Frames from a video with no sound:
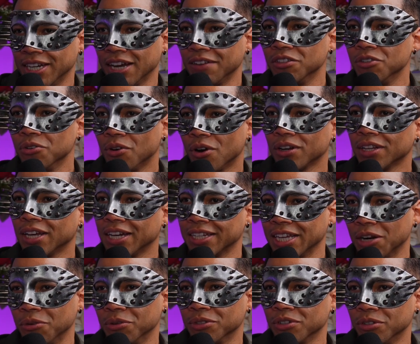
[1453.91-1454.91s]
and you are like
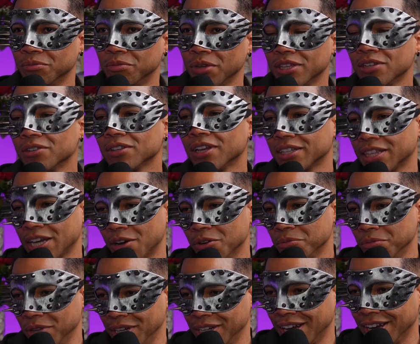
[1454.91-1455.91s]
that with certain. You're like that with
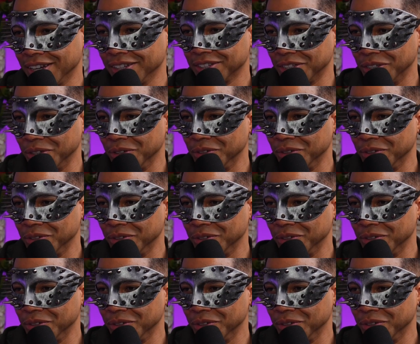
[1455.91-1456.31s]
me now too,